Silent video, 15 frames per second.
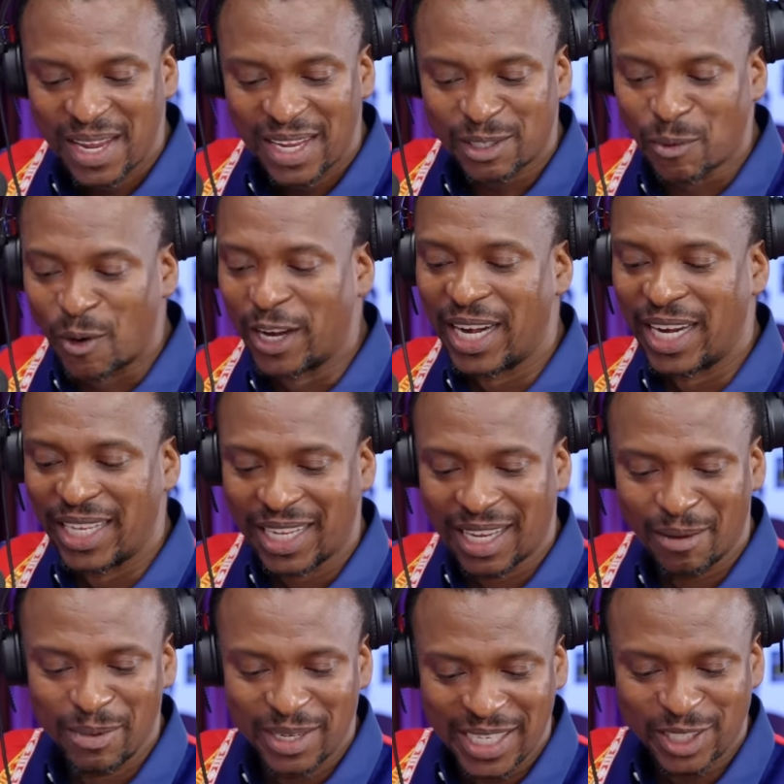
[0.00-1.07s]
Spongile
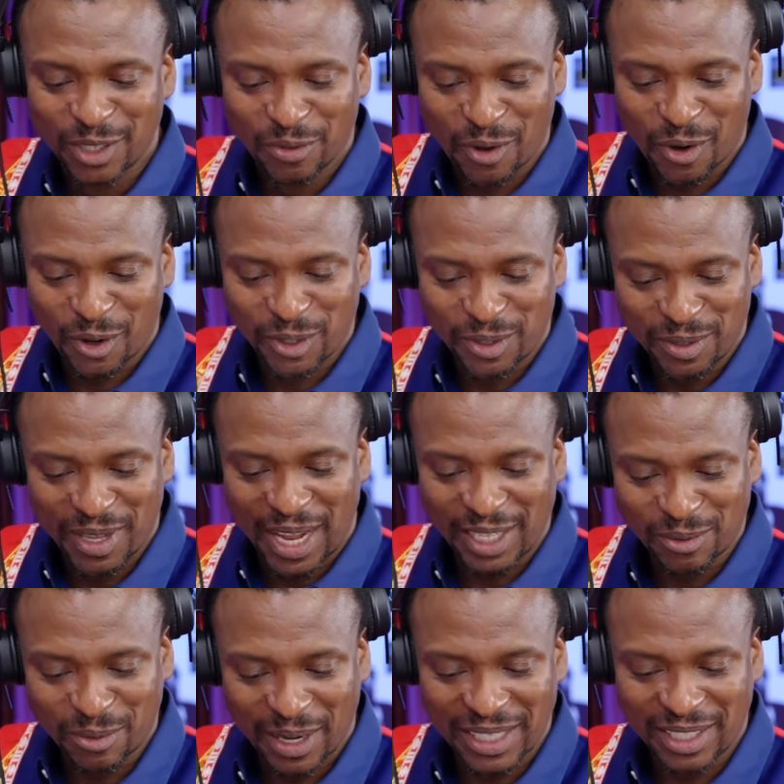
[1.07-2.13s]
Ntlamini, of course.
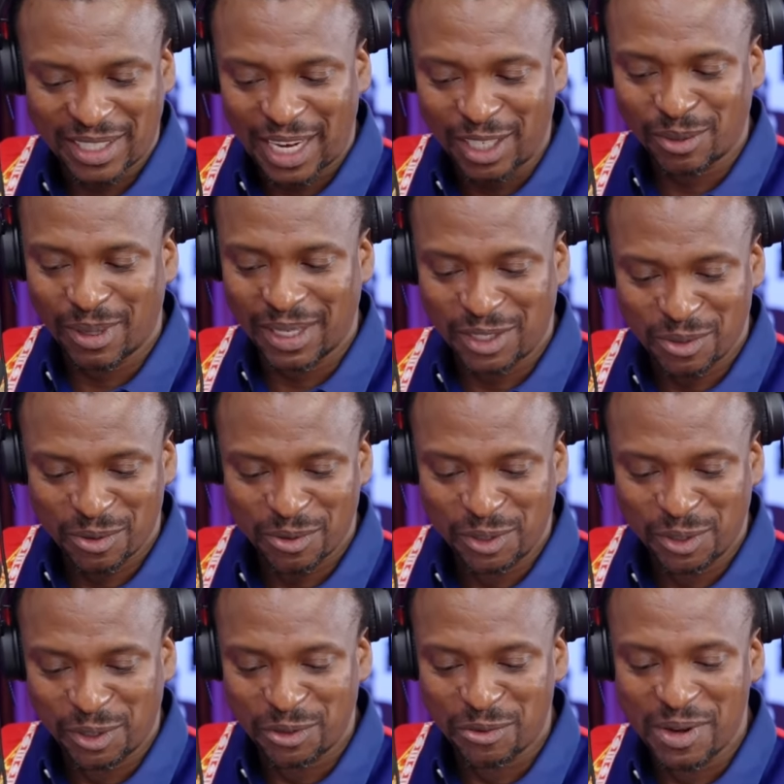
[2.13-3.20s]
That's what you
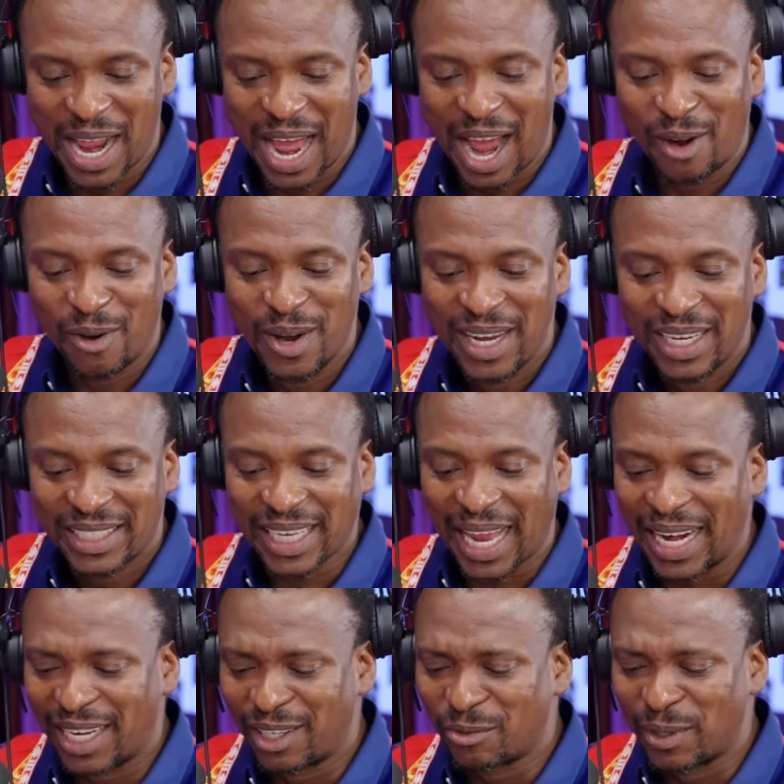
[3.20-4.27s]
do now.
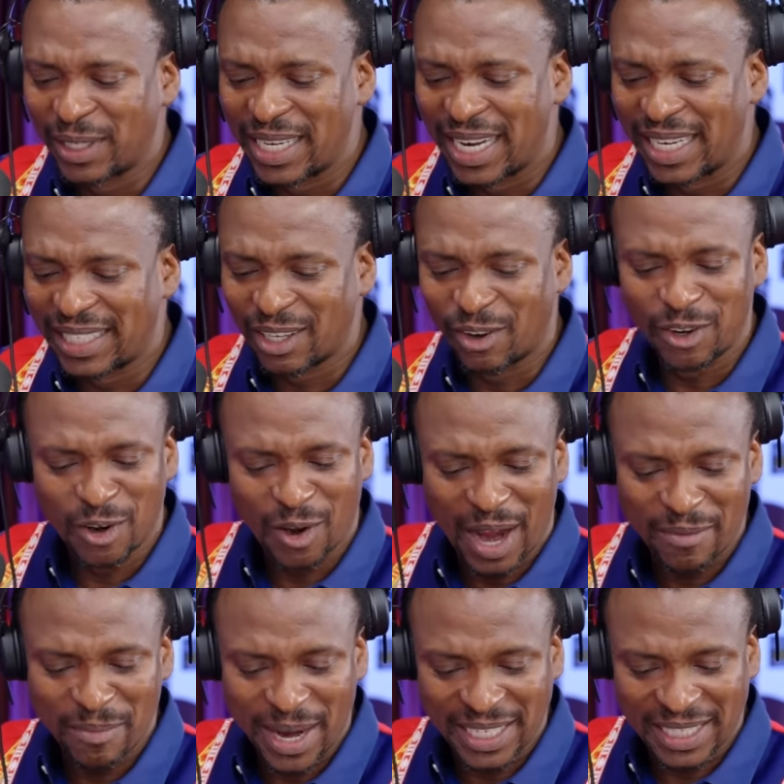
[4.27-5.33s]
Silent Witness. Oh no,
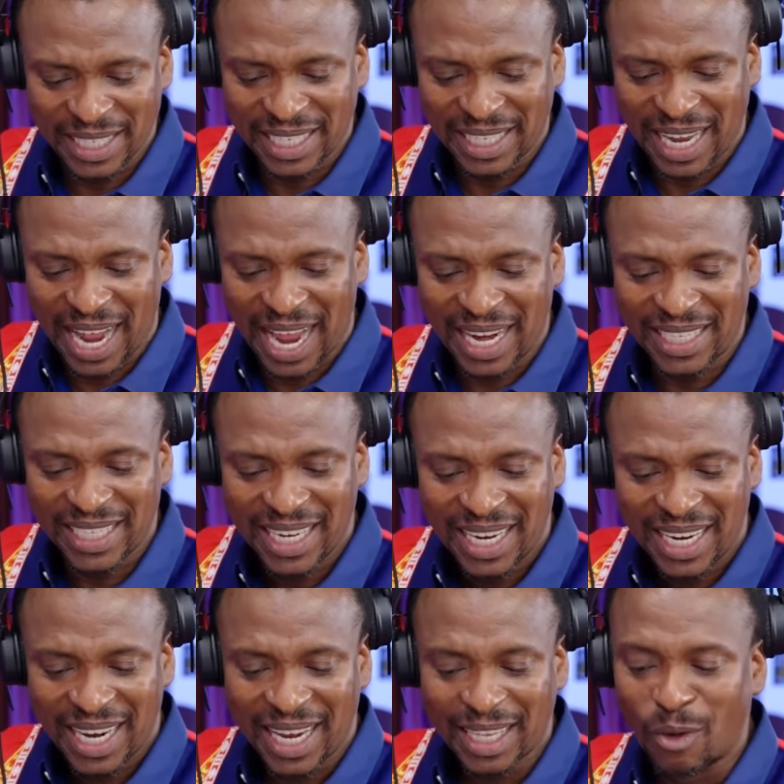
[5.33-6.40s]
I mentioned that.
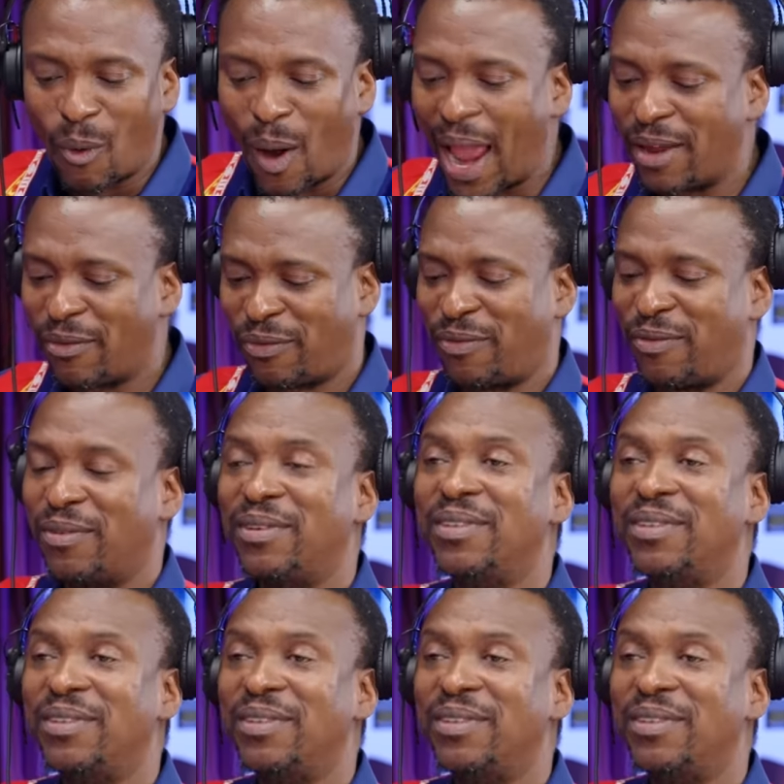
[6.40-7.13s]
The Wife.